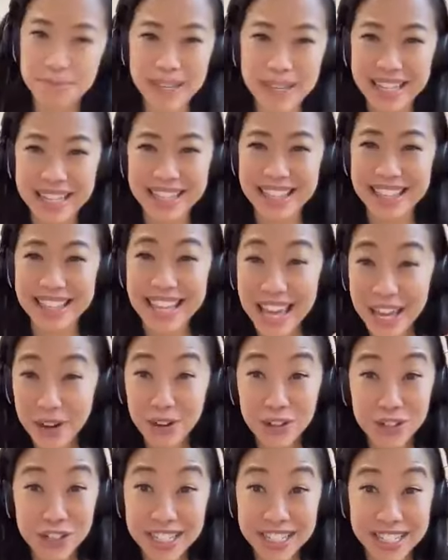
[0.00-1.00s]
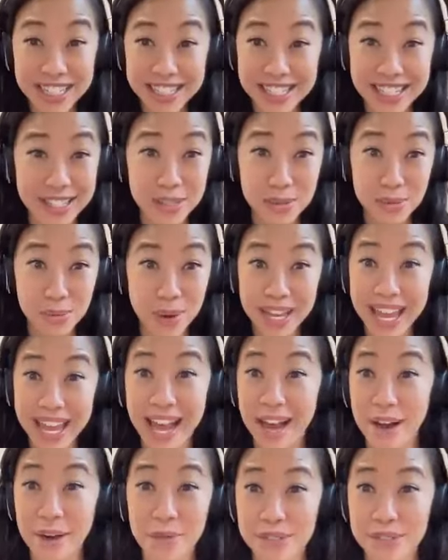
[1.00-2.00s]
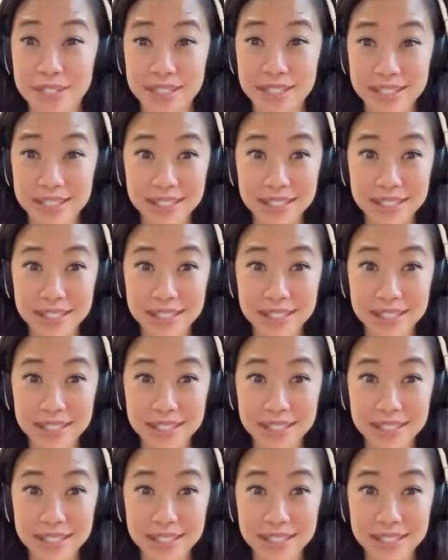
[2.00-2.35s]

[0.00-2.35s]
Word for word: I'm like, the energy just needs a way out.